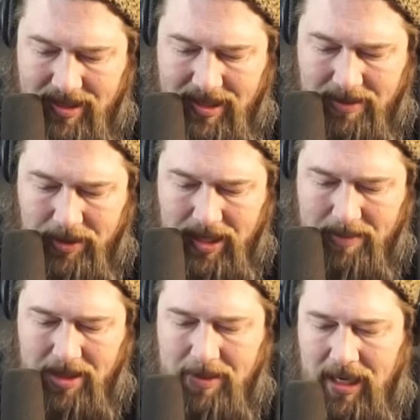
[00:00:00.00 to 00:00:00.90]
cowboy hat?
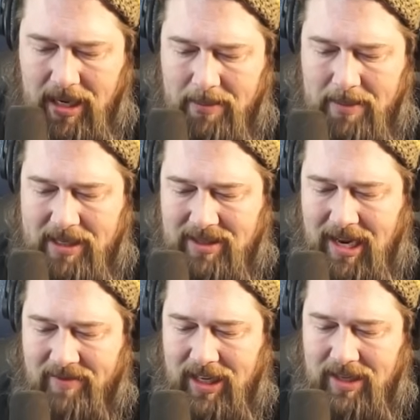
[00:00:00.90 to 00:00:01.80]
It might be
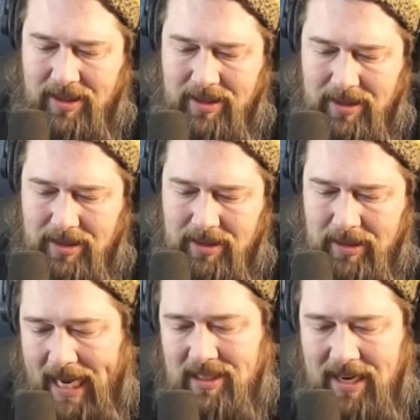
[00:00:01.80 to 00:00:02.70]
7.
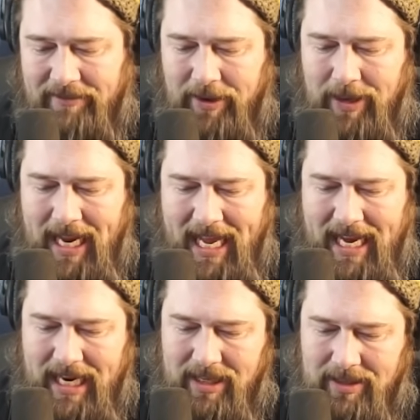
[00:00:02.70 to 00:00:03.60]
That's definitely one.
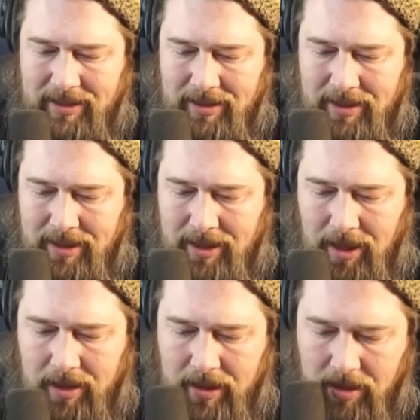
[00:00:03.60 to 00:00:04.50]
8.
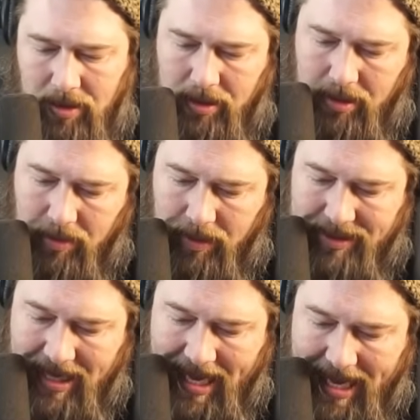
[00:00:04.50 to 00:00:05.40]

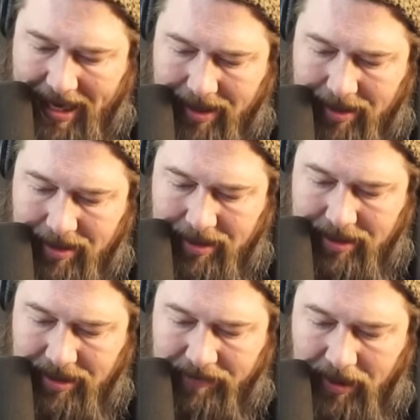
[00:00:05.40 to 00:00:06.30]
Where's the hat?
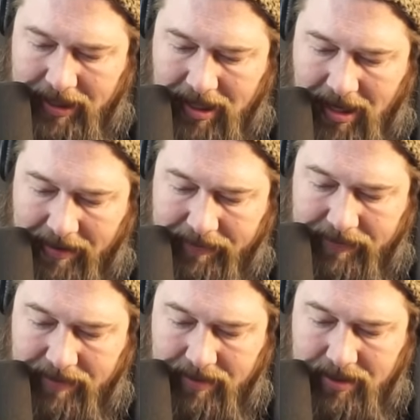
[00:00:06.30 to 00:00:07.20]
Is it falling
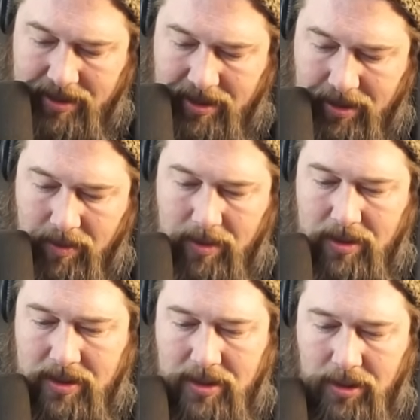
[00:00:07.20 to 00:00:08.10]
off? Does the
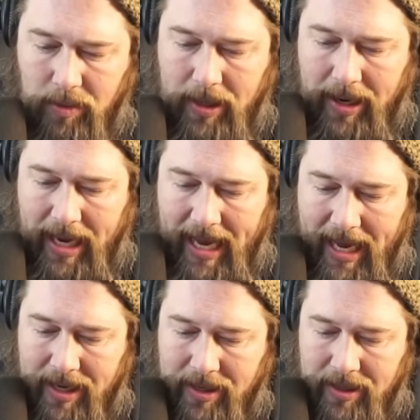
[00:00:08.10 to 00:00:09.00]
newt wear a
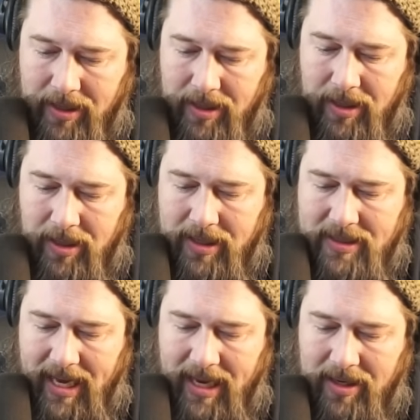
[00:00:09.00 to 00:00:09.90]
hat? Is
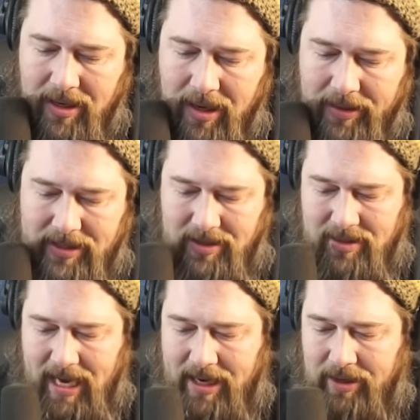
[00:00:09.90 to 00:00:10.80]
that? No, that's a
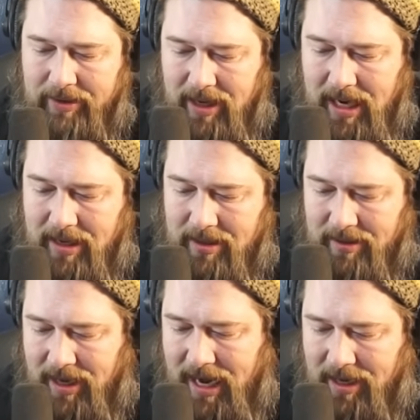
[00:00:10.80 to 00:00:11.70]
saddle. Okay.
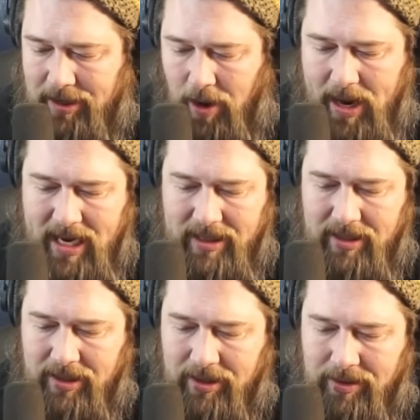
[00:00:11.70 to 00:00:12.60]
No hat on the
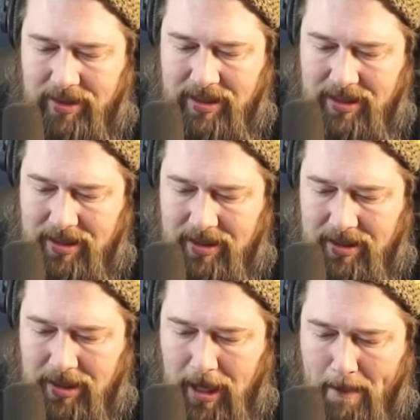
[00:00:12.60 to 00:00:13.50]
newt.
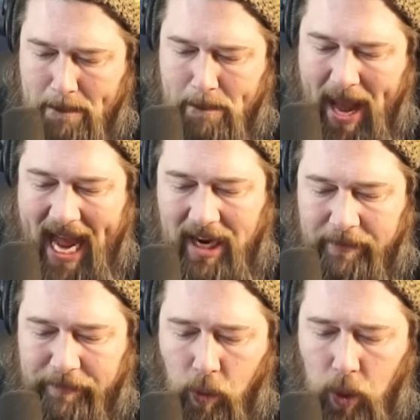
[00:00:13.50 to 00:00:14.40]
Back
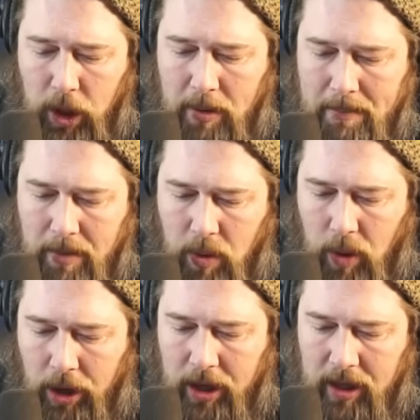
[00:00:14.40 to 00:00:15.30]
for
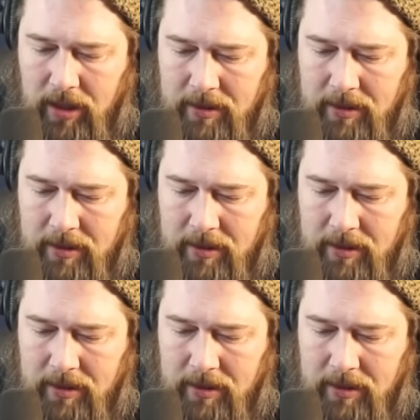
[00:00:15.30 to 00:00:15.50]
more.